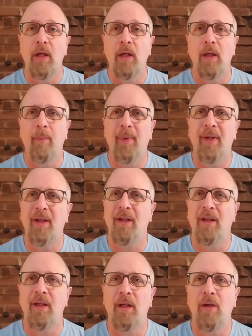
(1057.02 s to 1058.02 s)
But
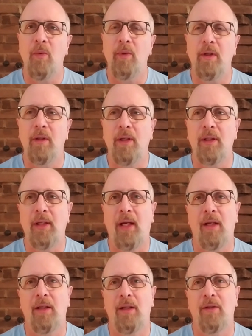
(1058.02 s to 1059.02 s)
when you look at that,
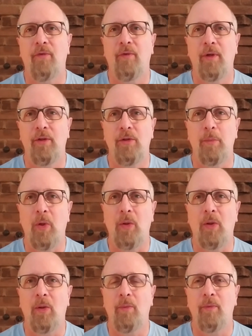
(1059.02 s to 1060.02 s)
that's very
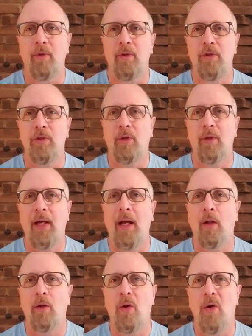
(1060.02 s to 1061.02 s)
small considering how
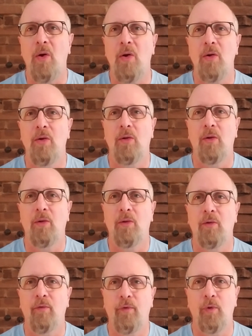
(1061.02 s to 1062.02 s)
long
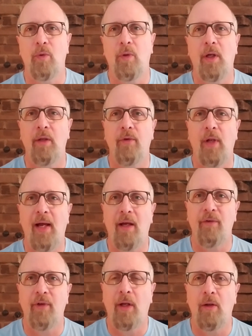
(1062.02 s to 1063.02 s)
fuel rods last,
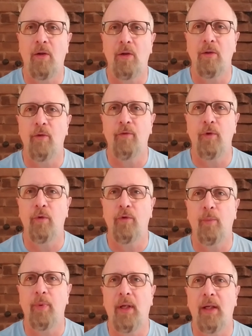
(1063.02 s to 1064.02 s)
how long the fuel
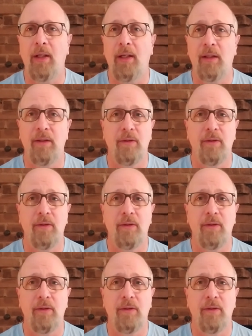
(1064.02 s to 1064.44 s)
supply lasts.